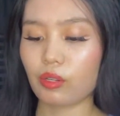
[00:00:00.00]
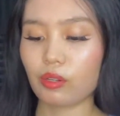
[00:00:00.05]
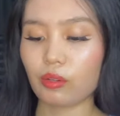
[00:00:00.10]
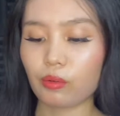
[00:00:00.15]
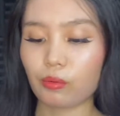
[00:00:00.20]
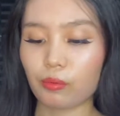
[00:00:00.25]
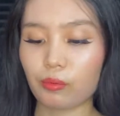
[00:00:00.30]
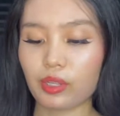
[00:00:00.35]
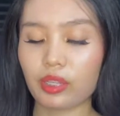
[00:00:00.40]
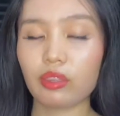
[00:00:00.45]

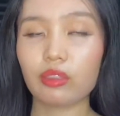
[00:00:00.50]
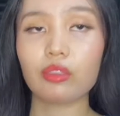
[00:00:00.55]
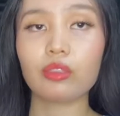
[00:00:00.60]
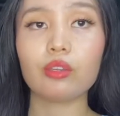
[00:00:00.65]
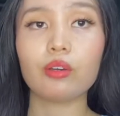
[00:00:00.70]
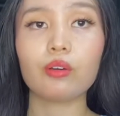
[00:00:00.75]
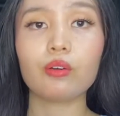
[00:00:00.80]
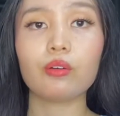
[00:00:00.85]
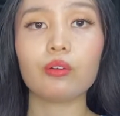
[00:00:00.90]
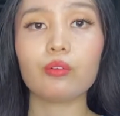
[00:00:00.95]

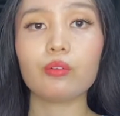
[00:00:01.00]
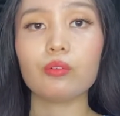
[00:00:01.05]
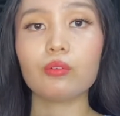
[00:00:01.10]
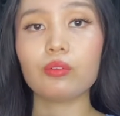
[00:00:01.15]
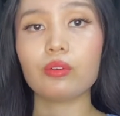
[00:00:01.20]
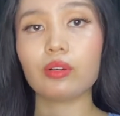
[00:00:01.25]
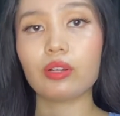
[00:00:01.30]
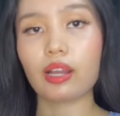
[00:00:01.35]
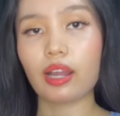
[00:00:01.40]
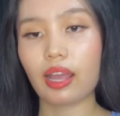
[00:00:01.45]
window
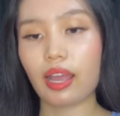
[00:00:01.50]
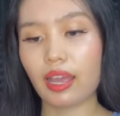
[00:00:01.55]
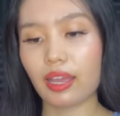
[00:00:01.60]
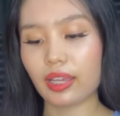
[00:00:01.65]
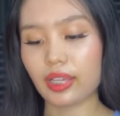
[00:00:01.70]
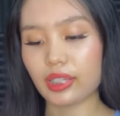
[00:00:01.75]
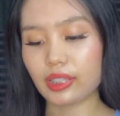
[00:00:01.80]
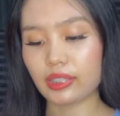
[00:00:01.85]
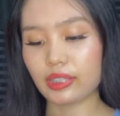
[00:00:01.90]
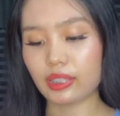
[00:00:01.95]

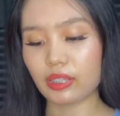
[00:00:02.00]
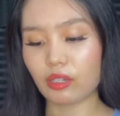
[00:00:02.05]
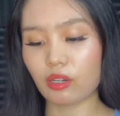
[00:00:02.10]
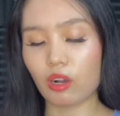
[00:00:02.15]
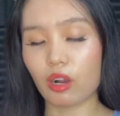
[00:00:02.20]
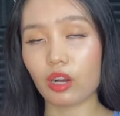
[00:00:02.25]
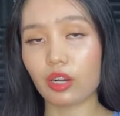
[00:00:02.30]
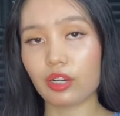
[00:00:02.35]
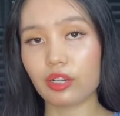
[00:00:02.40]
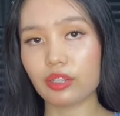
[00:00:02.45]
ID
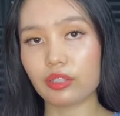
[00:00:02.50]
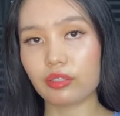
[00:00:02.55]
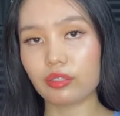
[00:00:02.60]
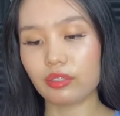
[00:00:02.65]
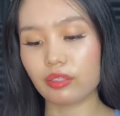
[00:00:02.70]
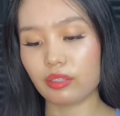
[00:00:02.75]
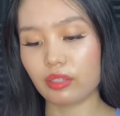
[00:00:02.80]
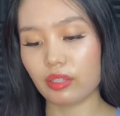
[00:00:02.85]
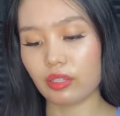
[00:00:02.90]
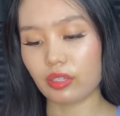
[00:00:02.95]
card
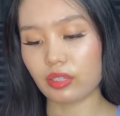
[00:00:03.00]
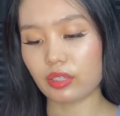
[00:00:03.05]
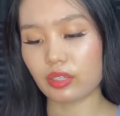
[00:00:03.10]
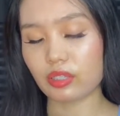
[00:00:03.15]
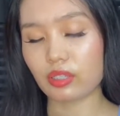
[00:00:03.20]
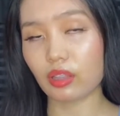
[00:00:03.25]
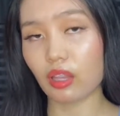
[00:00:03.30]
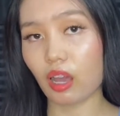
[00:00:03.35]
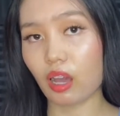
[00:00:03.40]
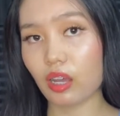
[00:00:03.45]

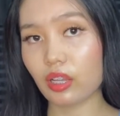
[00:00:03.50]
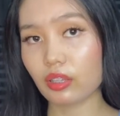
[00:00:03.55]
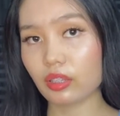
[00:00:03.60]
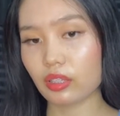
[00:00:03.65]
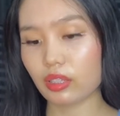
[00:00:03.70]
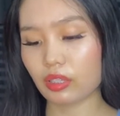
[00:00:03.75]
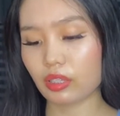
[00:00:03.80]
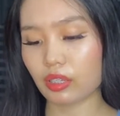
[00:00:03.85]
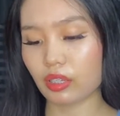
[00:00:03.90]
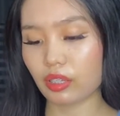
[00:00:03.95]
slot
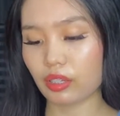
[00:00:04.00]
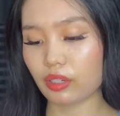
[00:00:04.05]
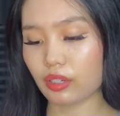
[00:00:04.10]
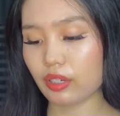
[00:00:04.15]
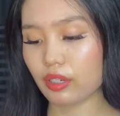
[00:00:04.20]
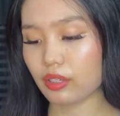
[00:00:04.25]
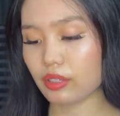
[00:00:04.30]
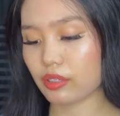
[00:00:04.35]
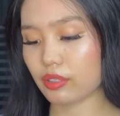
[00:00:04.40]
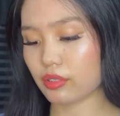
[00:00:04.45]

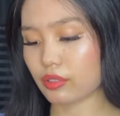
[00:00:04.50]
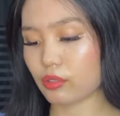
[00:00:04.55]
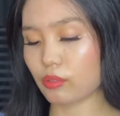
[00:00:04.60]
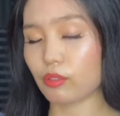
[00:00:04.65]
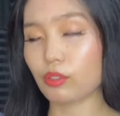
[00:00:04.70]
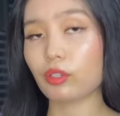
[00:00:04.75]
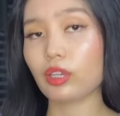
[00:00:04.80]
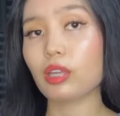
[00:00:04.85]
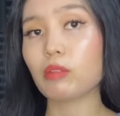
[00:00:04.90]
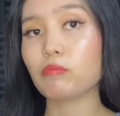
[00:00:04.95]
here, so
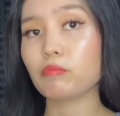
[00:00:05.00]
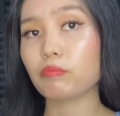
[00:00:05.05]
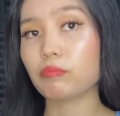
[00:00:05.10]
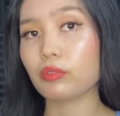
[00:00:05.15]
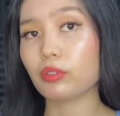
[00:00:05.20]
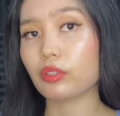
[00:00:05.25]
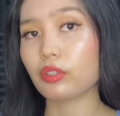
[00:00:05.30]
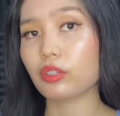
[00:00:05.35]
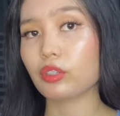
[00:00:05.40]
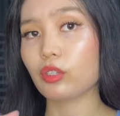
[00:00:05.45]
you can
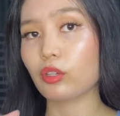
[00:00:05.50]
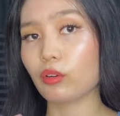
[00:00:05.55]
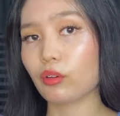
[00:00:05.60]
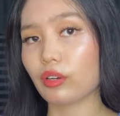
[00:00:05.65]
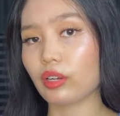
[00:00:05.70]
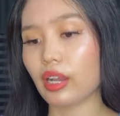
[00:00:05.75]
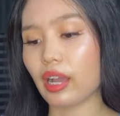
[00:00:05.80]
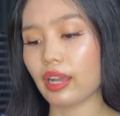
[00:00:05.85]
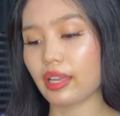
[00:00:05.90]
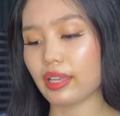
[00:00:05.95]
put
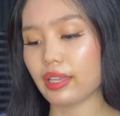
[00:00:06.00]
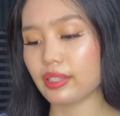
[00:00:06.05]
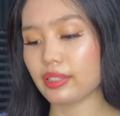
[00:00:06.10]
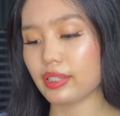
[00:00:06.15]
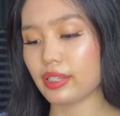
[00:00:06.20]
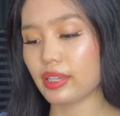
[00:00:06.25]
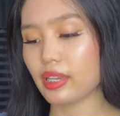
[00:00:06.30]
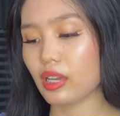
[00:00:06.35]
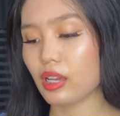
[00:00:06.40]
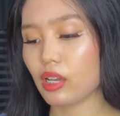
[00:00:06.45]
your
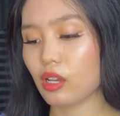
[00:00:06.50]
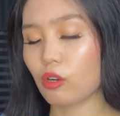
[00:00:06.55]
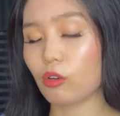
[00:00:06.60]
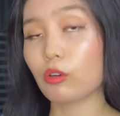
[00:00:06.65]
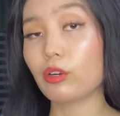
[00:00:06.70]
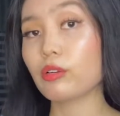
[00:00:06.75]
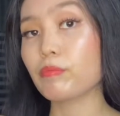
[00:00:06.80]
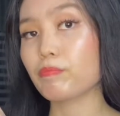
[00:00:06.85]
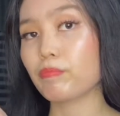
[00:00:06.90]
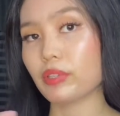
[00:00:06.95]
ID
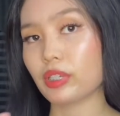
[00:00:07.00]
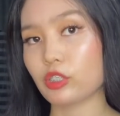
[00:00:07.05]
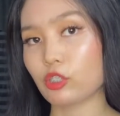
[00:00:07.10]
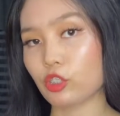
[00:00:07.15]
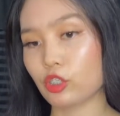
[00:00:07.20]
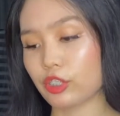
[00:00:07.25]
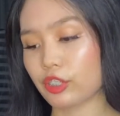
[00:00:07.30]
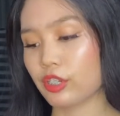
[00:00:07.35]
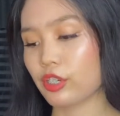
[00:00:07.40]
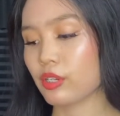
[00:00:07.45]
or
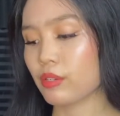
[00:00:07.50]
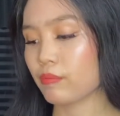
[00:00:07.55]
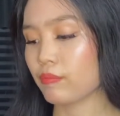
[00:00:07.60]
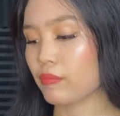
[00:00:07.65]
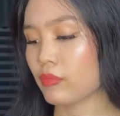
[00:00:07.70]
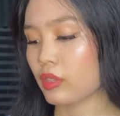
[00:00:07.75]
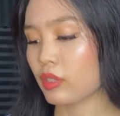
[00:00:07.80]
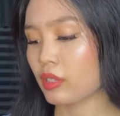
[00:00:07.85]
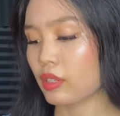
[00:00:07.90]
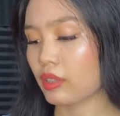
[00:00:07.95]
picture.
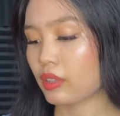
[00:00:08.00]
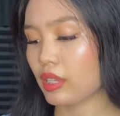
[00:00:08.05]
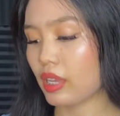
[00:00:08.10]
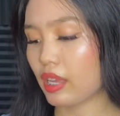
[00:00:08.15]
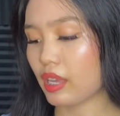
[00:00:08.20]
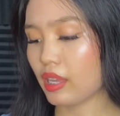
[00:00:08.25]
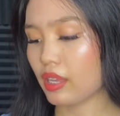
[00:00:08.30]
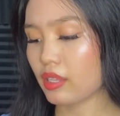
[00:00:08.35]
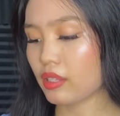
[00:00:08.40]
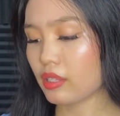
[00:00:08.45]

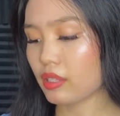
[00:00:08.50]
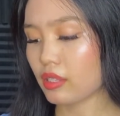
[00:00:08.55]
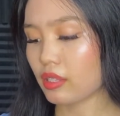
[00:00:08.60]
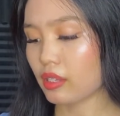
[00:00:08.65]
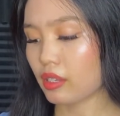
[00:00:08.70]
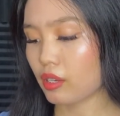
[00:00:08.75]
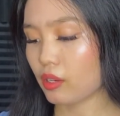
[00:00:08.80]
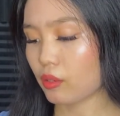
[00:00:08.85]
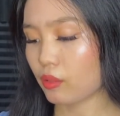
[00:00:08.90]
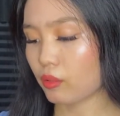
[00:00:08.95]
Then
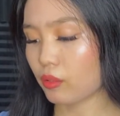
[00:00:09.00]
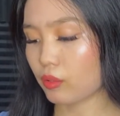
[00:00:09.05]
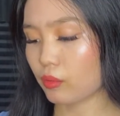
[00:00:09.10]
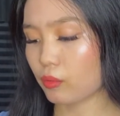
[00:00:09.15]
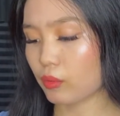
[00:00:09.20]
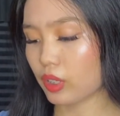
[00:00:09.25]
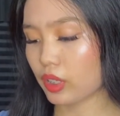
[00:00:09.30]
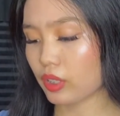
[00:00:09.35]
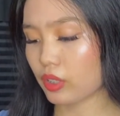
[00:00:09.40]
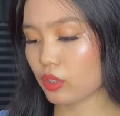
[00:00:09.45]

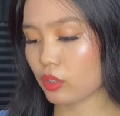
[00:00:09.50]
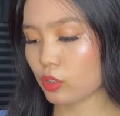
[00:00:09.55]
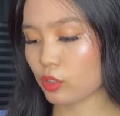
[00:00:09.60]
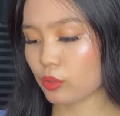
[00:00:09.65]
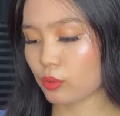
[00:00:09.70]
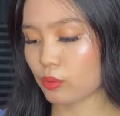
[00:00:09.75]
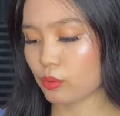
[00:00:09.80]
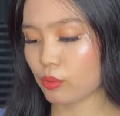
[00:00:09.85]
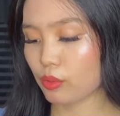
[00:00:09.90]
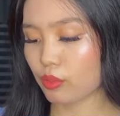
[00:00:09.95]
1,
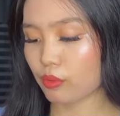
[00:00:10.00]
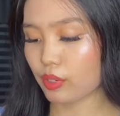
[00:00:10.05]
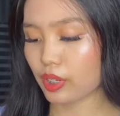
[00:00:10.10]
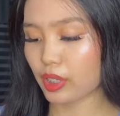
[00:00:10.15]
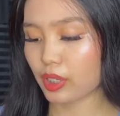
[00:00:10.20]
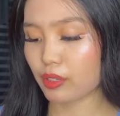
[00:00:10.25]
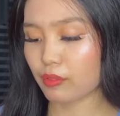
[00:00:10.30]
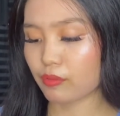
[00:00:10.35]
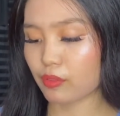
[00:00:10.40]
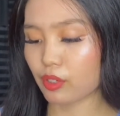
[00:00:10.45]
2,
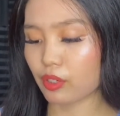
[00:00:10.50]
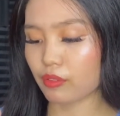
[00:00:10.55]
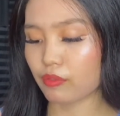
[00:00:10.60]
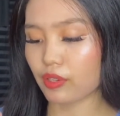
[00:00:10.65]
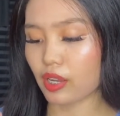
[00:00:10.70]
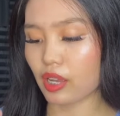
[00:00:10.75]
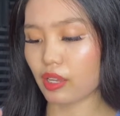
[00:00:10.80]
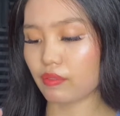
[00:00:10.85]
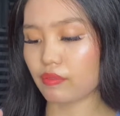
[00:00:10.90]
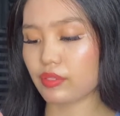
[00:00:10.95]
3, 4,
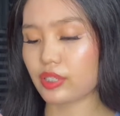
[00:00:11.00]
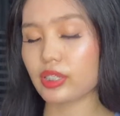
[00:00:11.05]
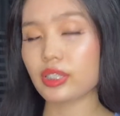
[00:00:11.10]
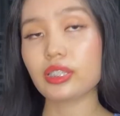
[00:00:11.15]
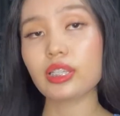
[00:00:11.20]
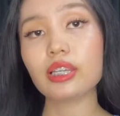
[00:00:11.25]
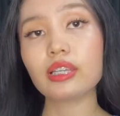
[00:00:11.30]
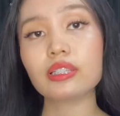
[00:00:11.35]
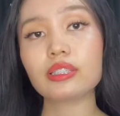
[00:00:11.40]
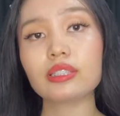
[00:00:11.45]
5,
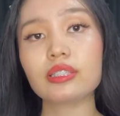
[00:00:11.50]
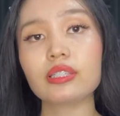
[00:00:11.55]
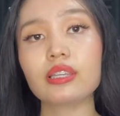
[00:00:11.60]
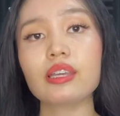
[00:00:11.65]
6